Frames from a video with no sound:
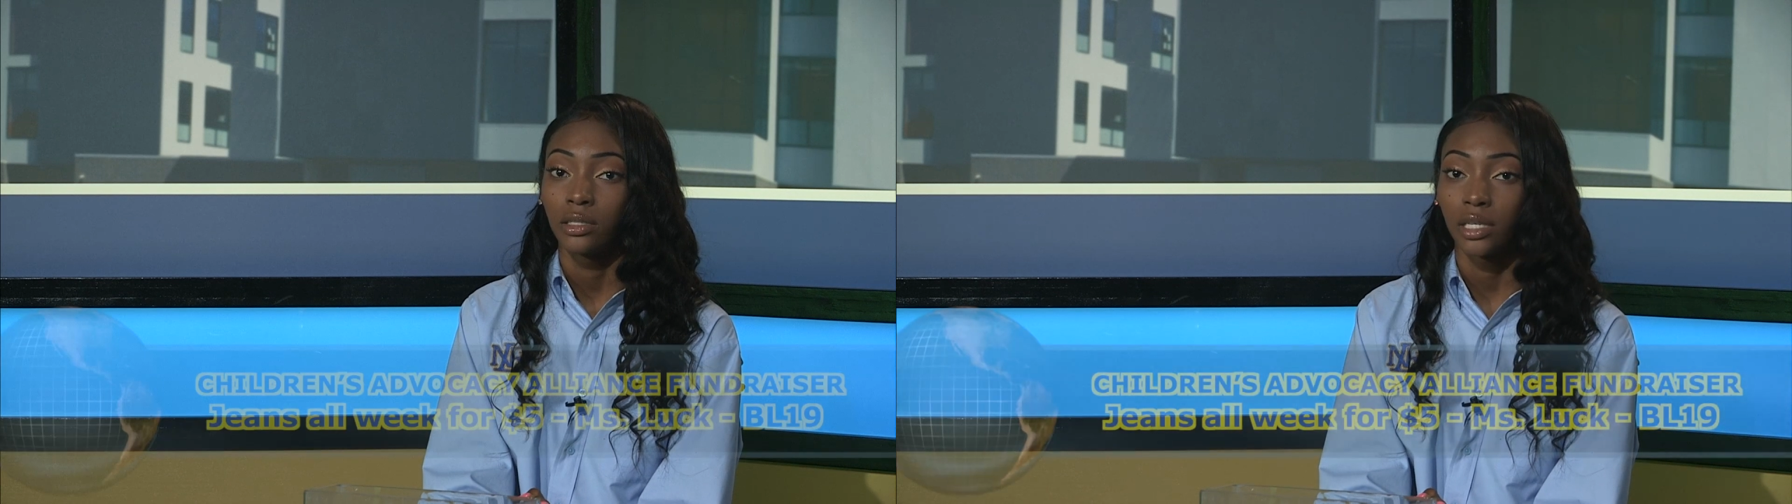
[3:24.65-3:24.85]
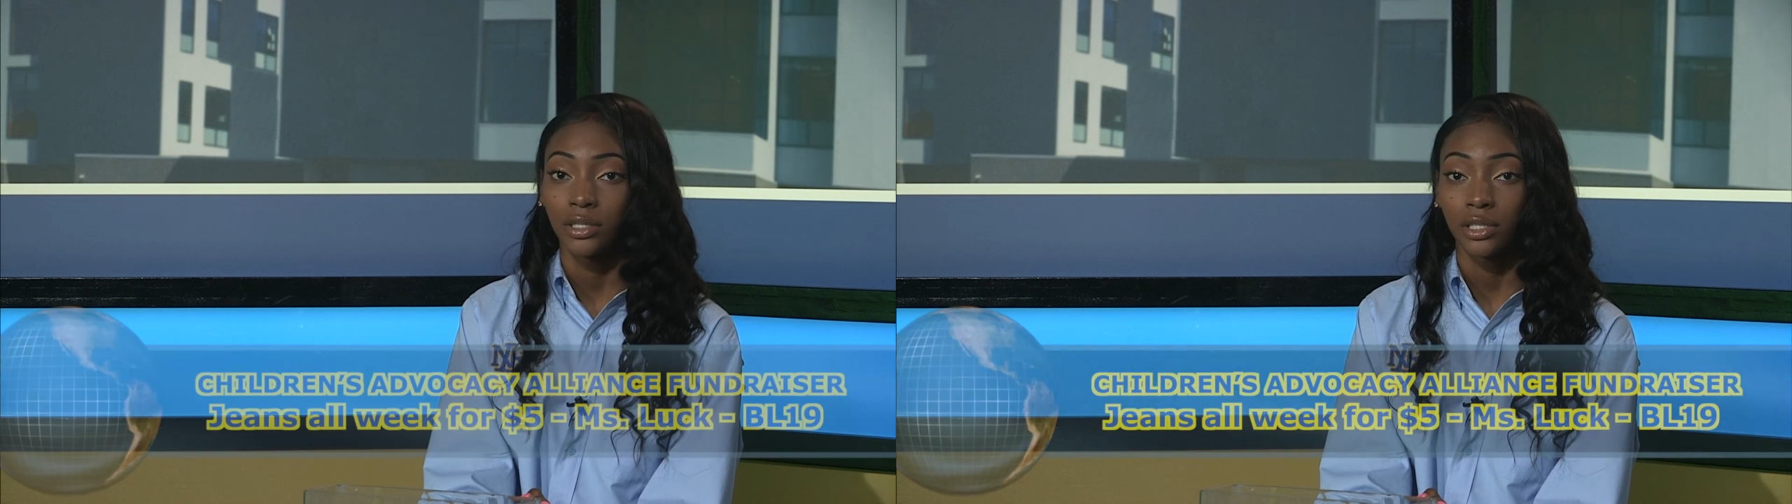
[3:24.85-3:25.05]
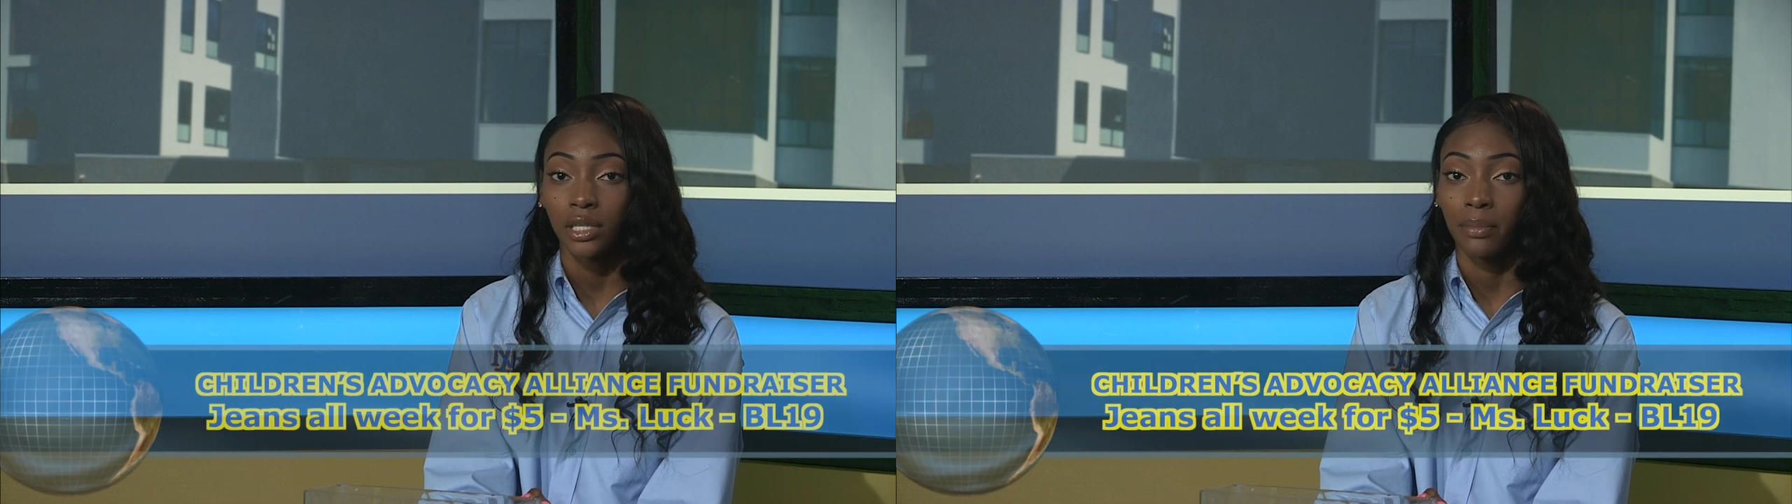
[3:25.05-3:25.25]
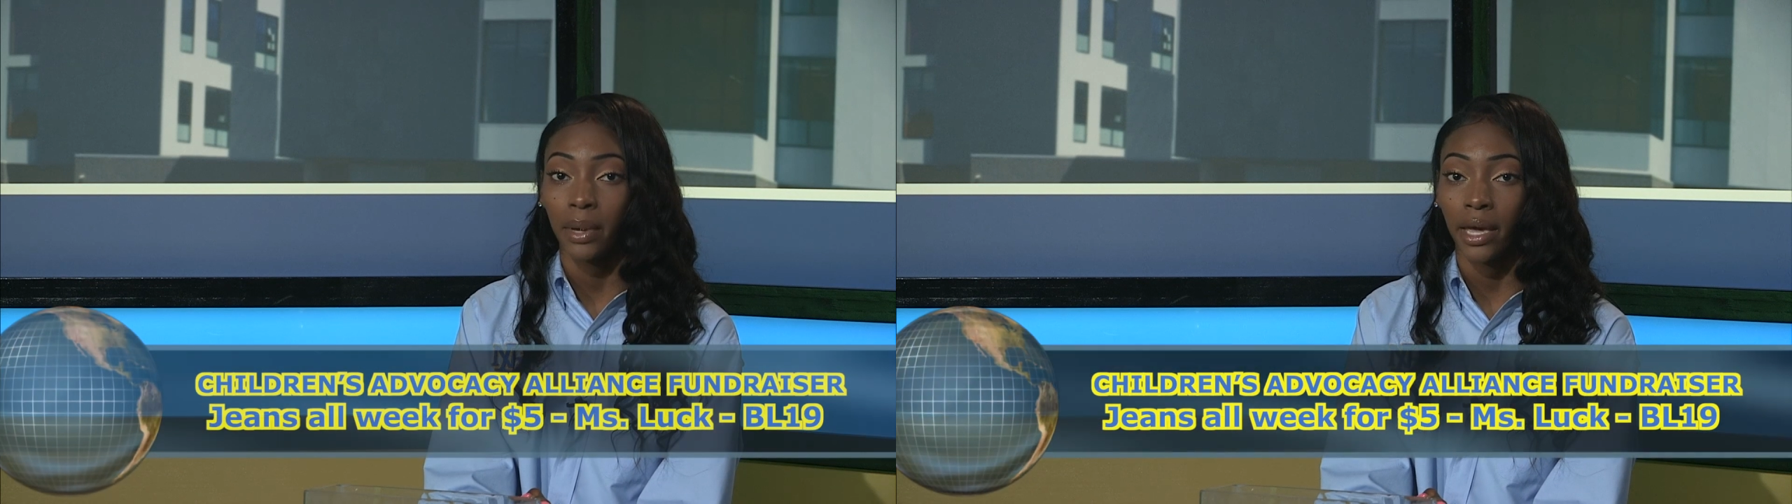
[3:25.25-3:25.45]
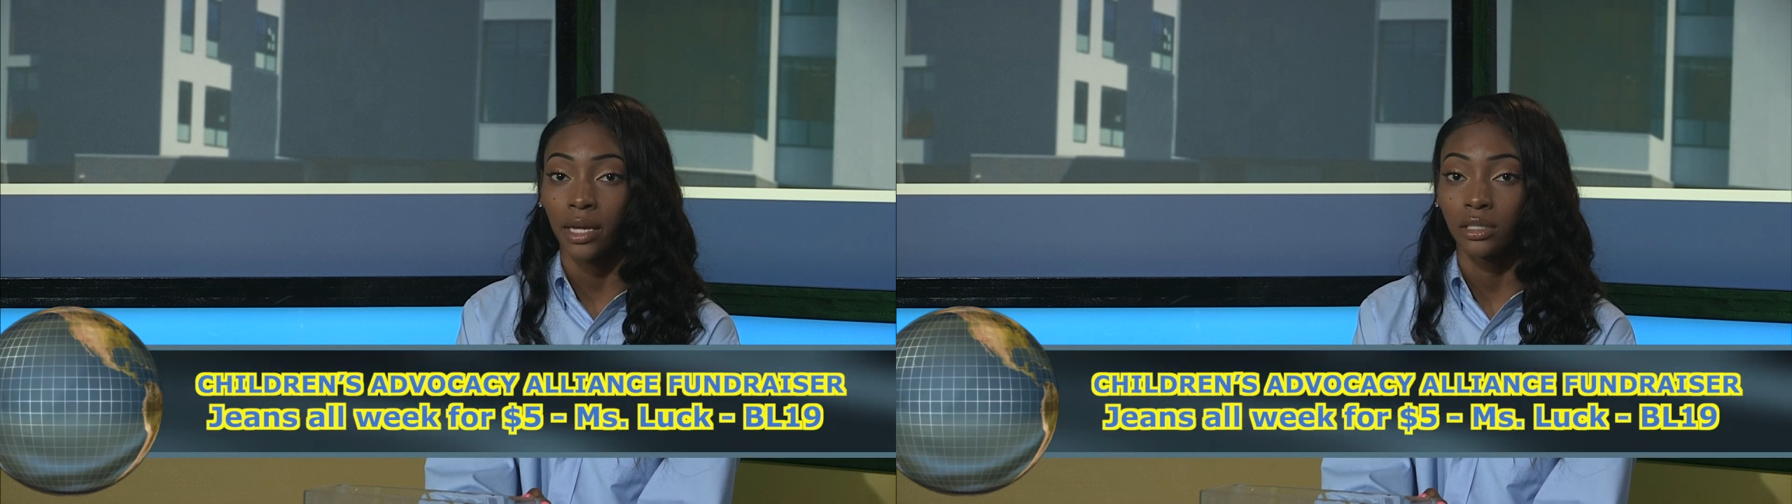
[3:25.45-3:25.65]
Teachers can
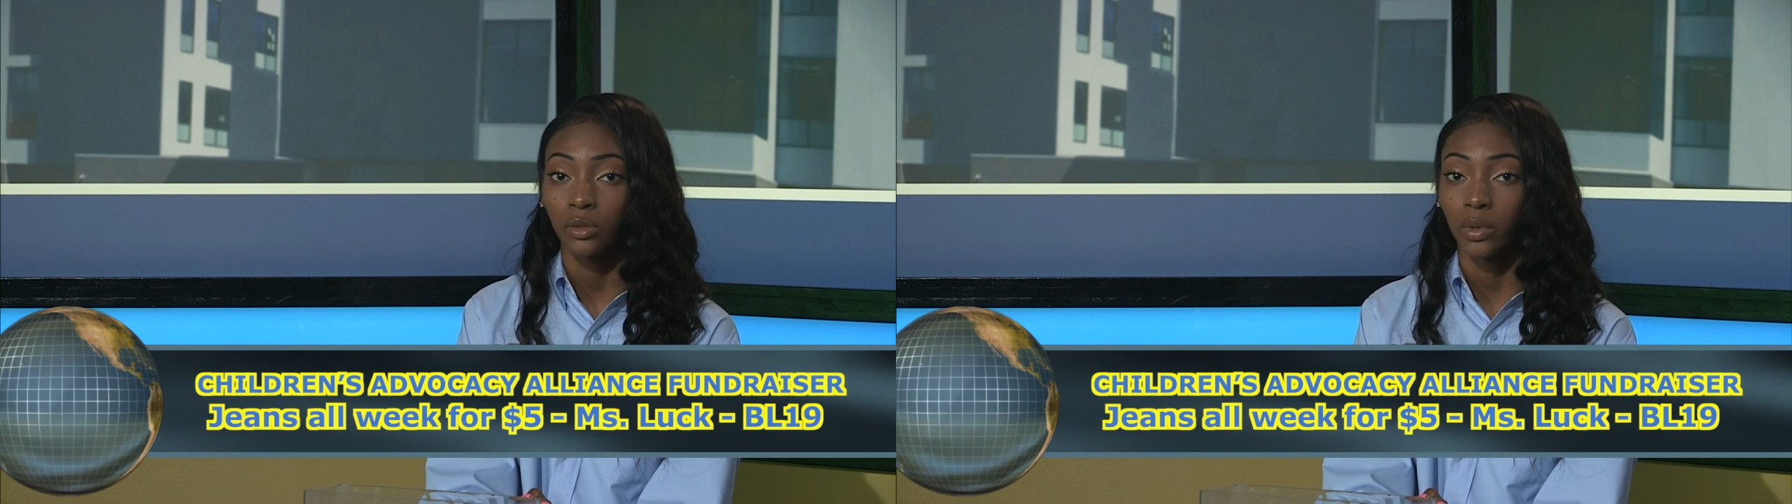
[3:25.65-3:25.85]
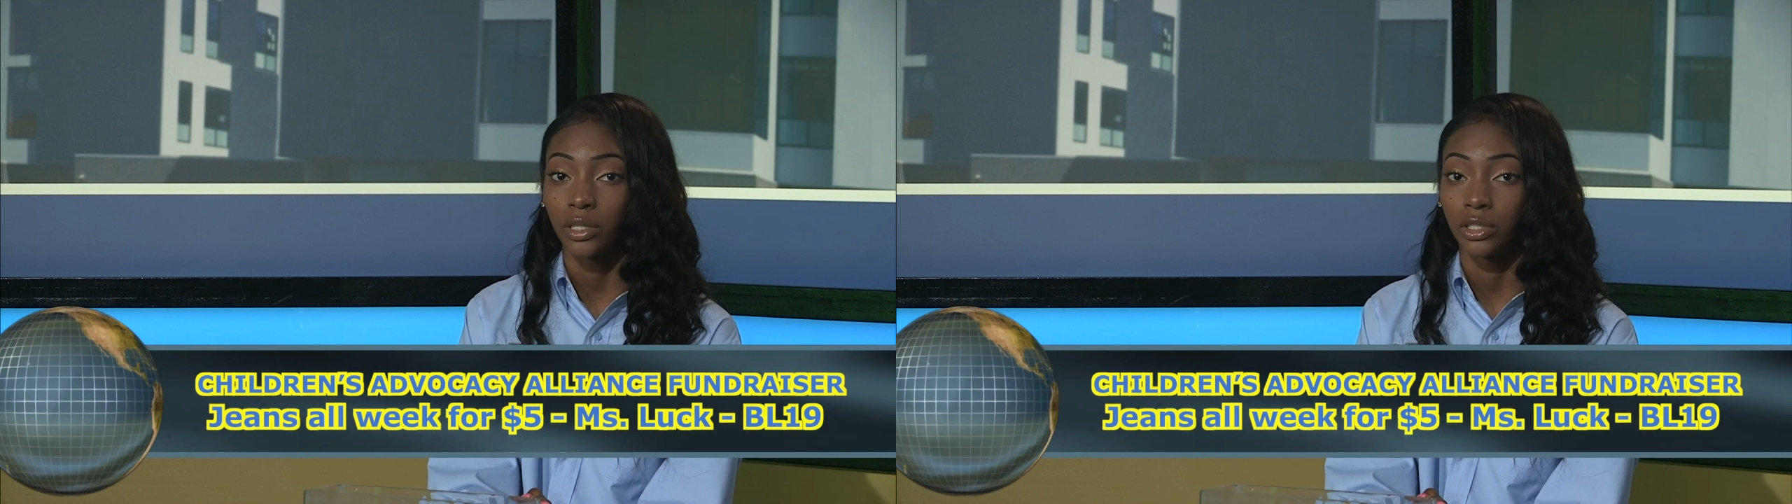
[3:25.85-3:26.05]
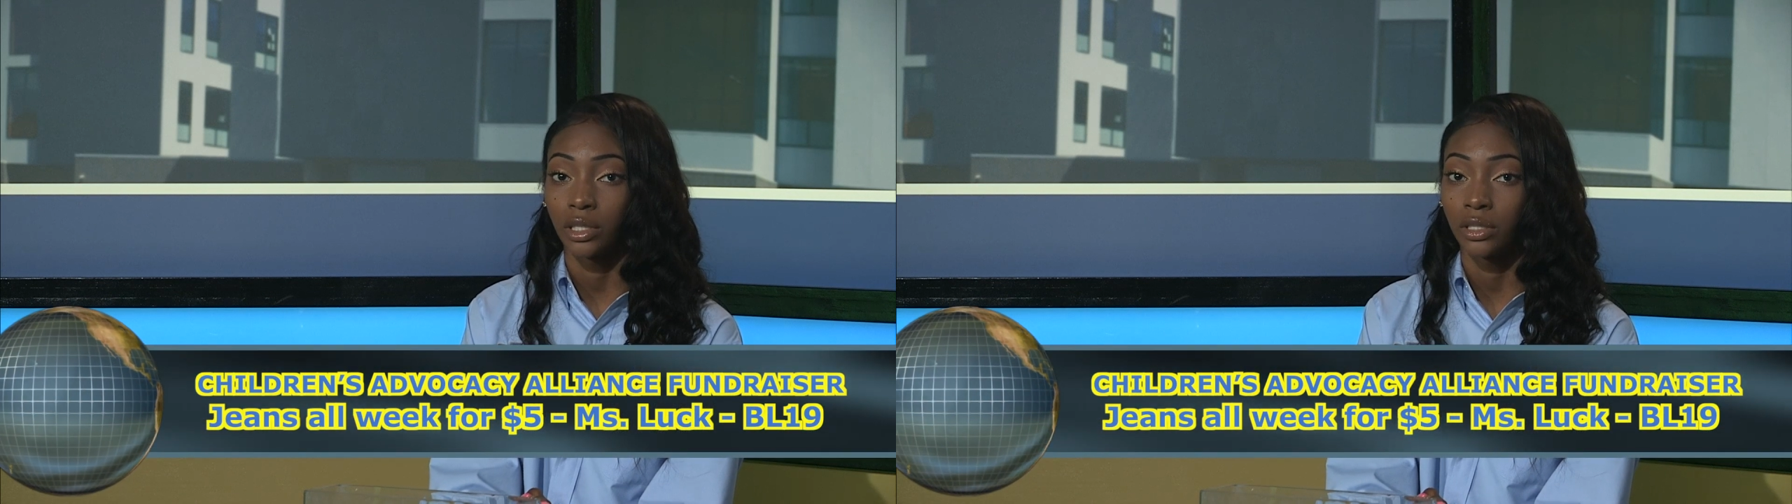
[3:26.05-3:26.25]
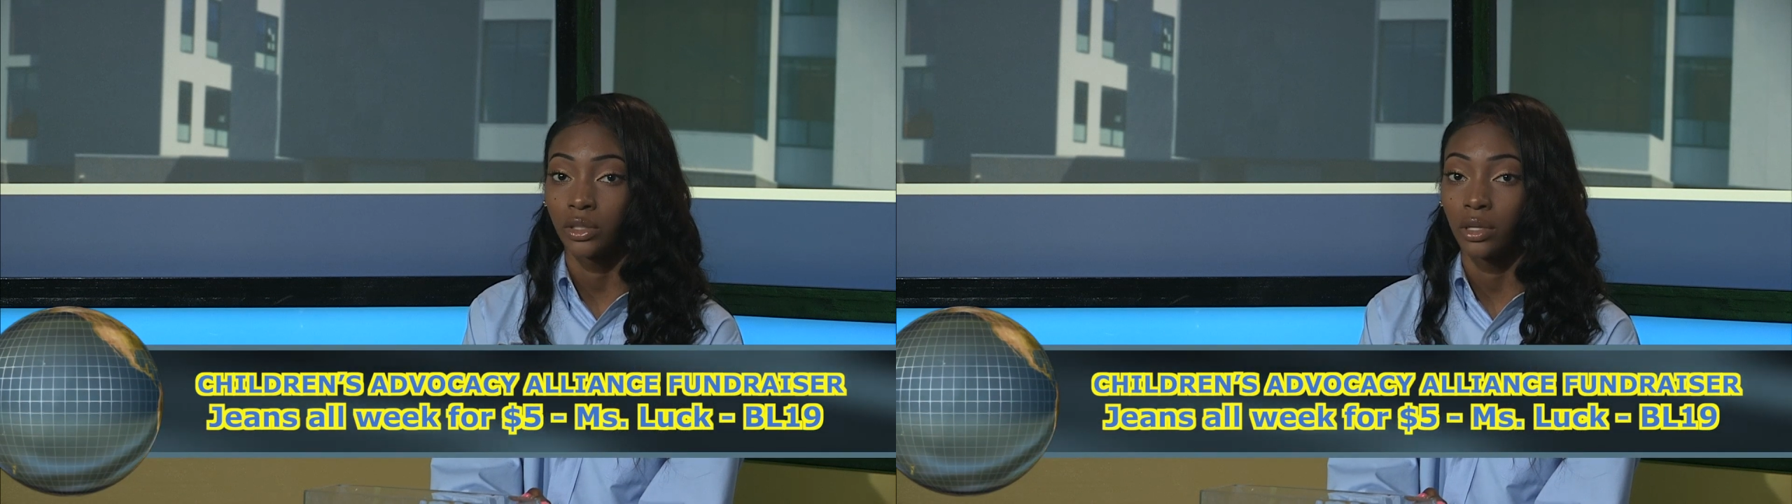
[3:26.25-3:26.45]
pay to wear jeans